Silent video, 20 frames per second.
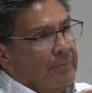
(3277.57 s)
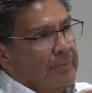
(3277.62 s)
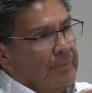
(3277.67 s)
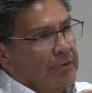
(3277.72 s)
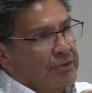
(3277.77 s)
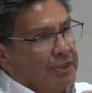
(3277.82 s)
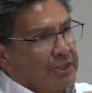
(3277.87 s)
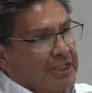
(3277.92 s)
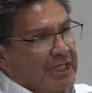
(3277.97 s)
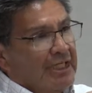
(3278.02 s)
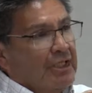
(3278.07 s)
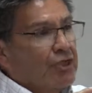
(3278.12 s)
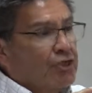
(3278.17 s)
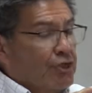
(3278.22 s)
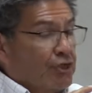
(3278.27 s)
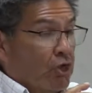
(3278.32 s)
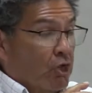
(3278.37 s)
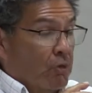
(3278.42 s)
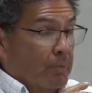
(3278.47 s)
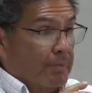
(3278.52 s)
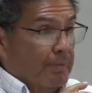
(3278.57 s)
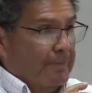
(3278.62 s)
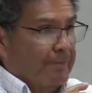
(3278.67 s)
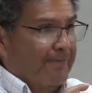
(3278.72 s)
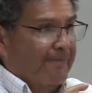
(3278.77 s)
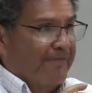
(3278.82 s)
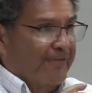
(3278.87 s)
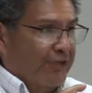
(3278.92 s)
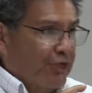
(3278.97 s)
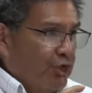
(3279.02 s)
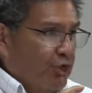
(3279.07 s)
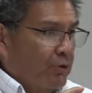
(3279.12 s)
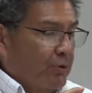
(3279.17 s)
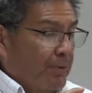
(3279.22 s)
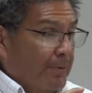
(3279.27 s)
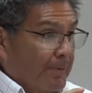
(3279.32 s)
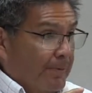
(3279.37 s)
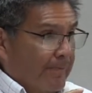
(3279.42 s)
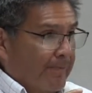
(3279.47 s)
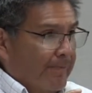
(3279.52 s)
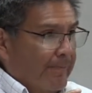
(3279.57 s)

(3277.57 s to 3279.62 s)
there's a telescope view